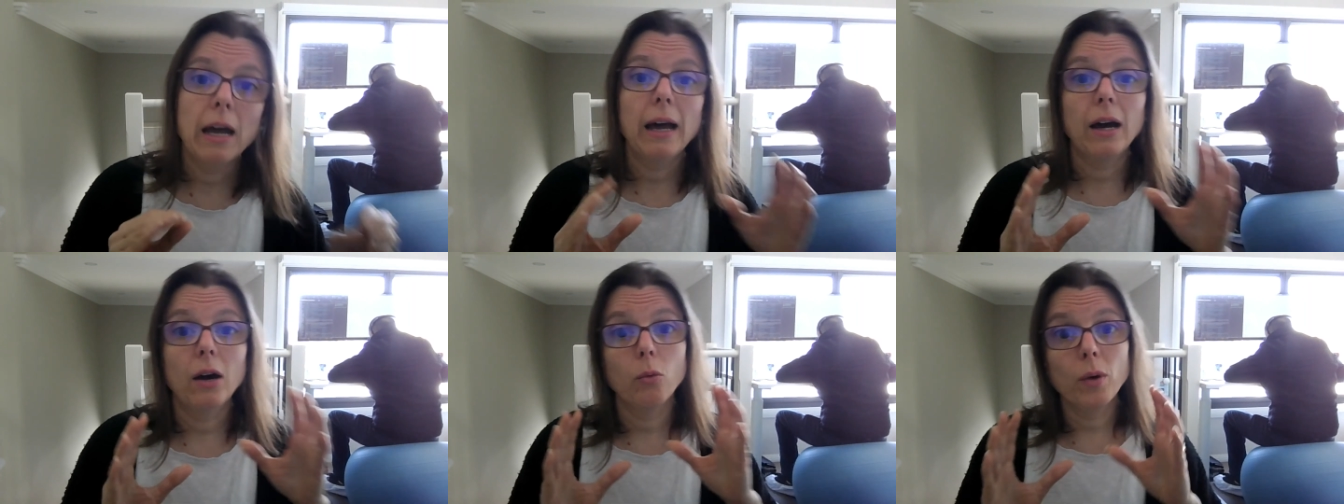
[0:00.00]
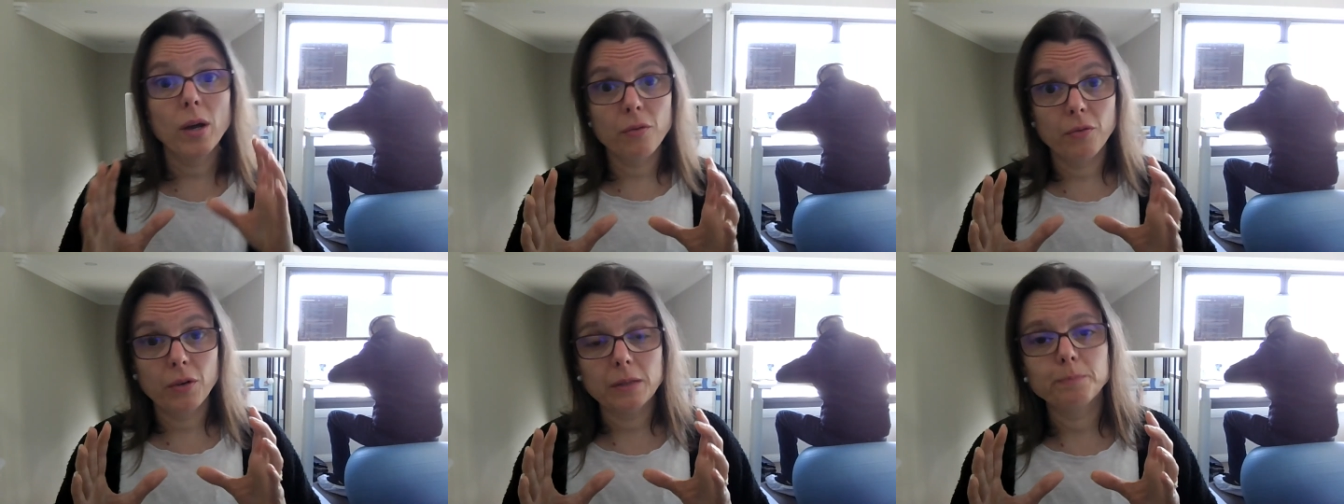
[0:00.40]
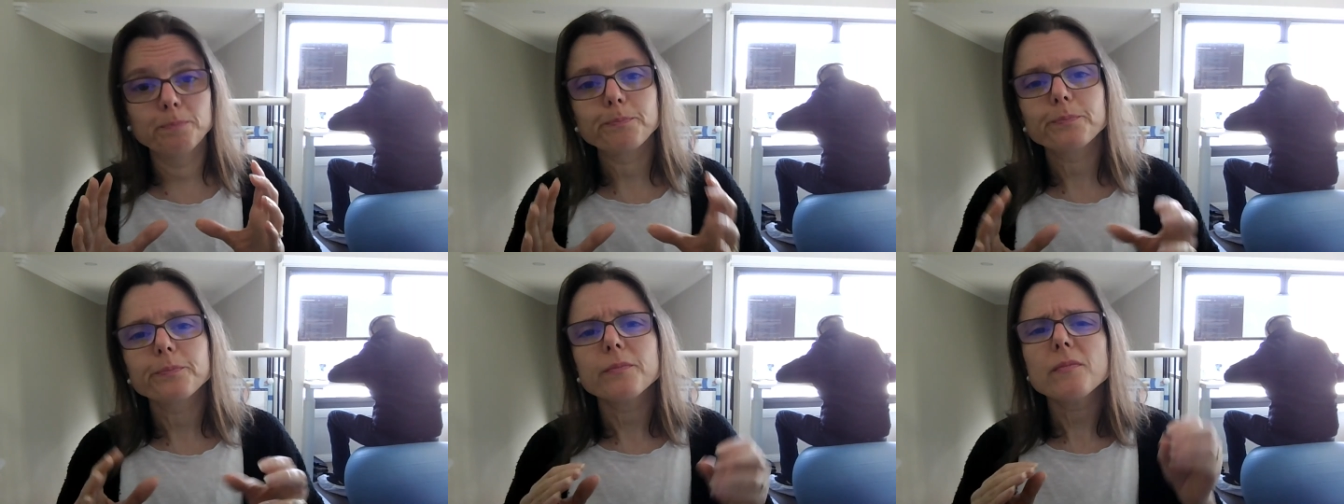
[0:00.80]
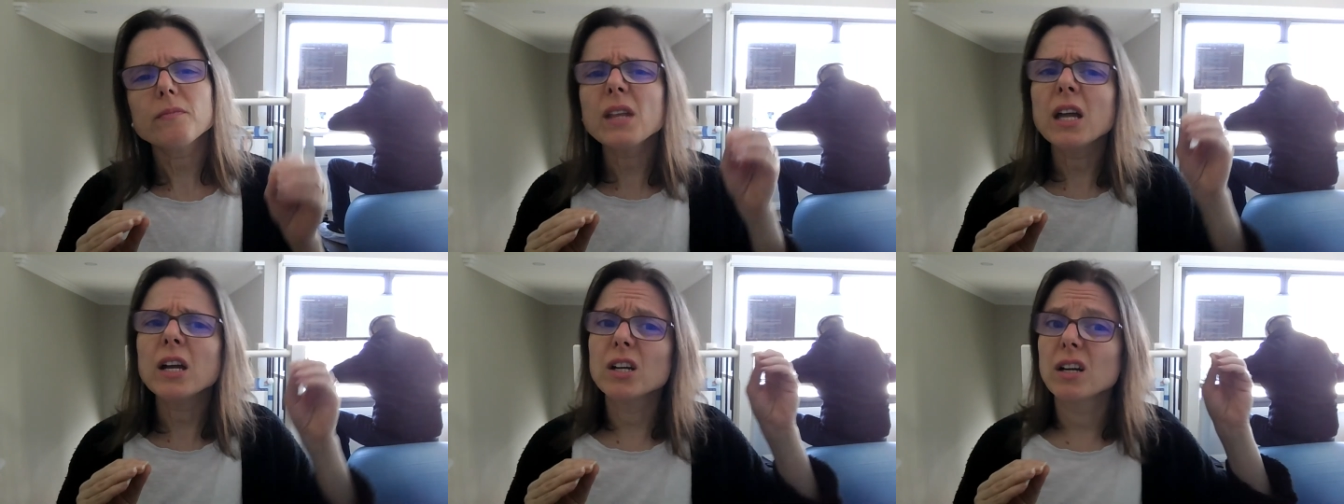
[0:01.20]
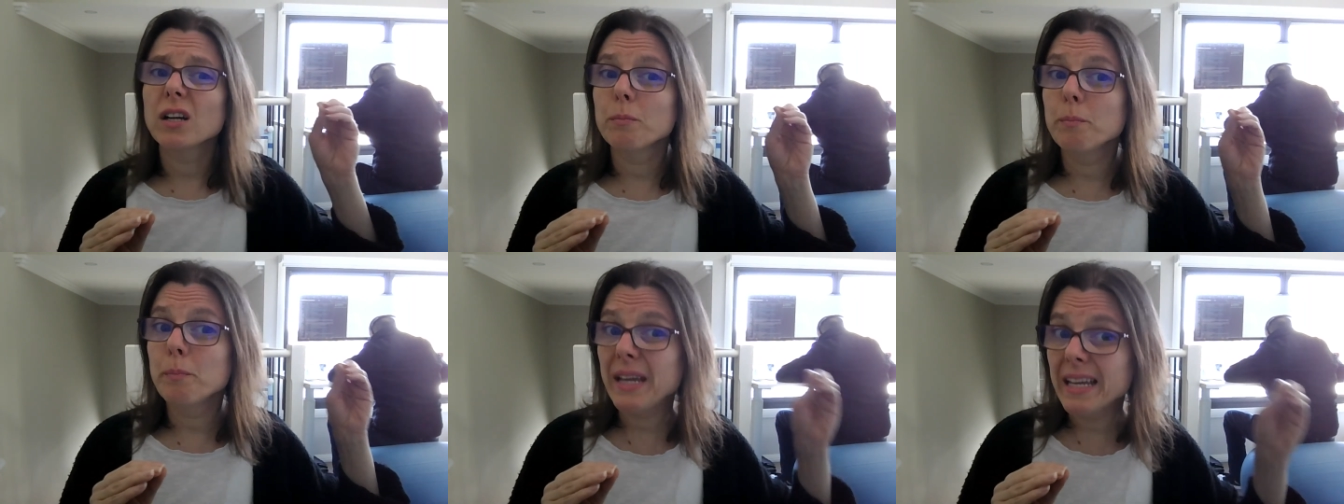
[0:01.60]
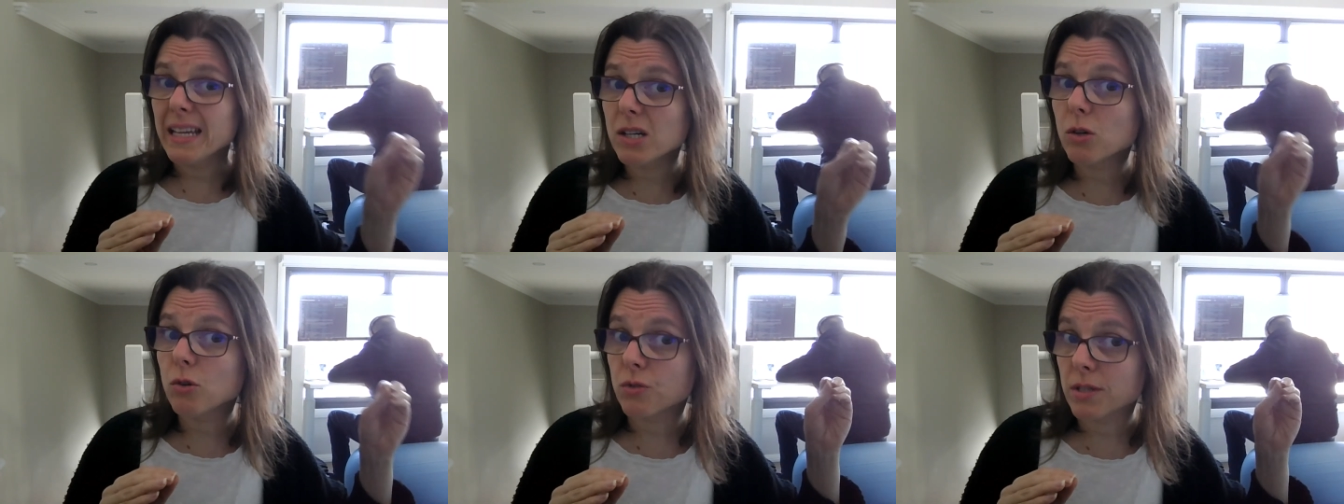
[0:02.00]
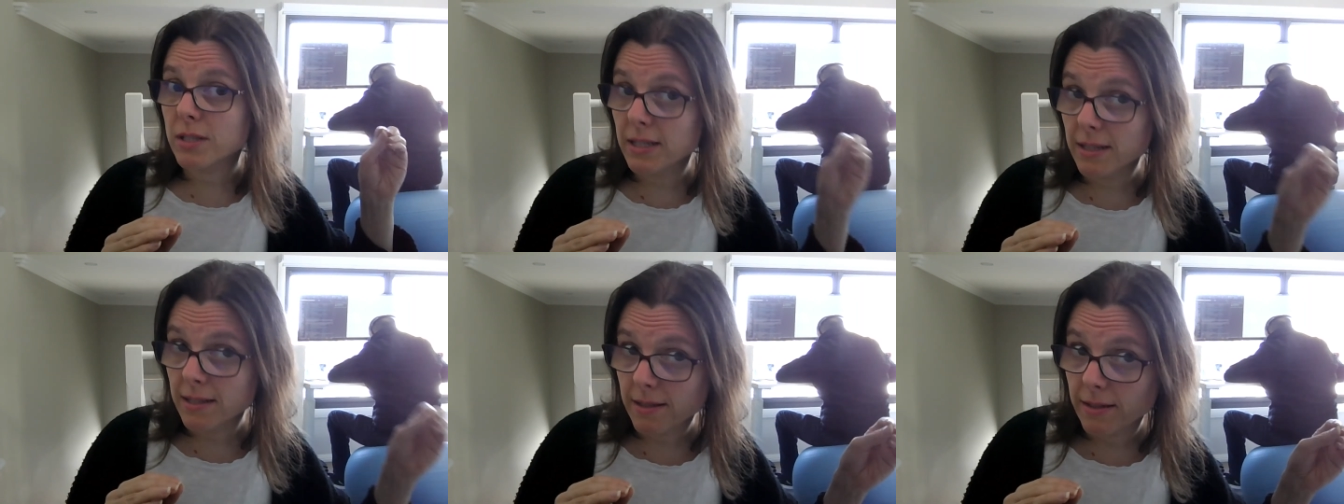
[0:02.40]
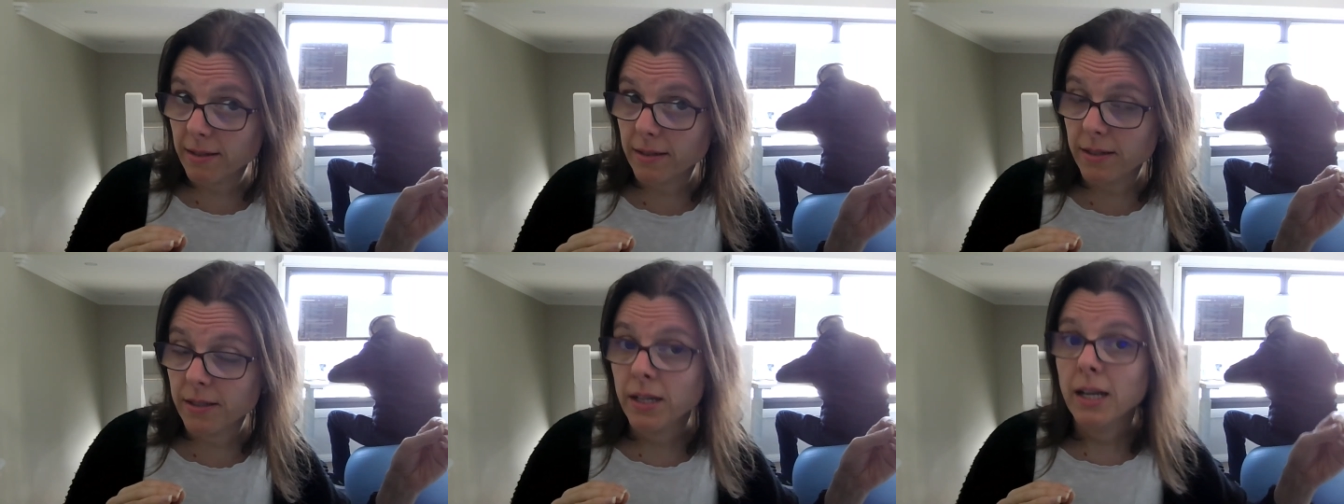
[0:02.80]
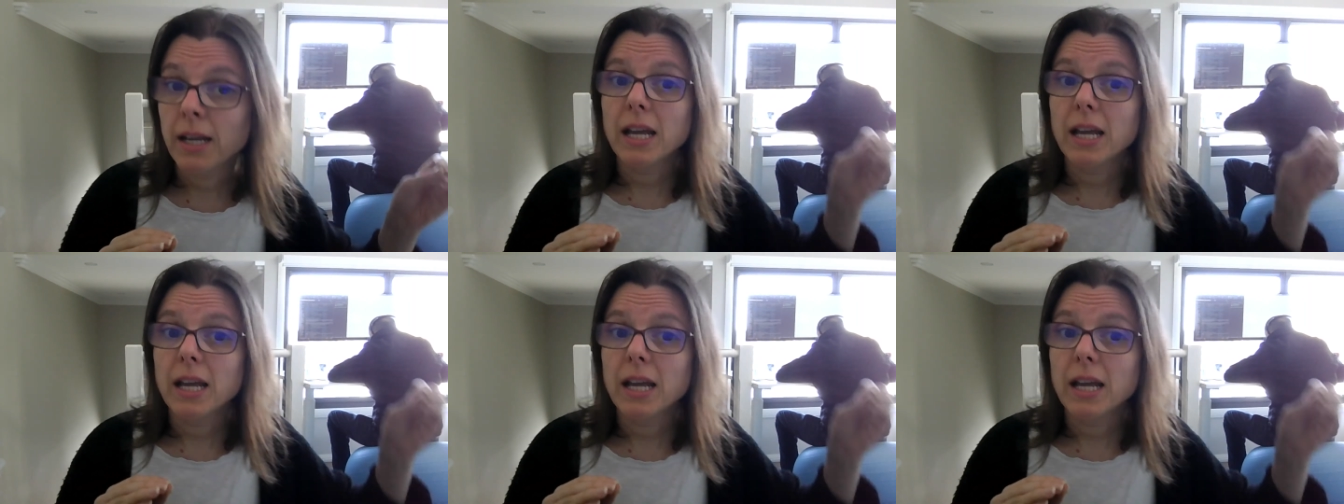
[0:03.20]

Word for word: However, being consistent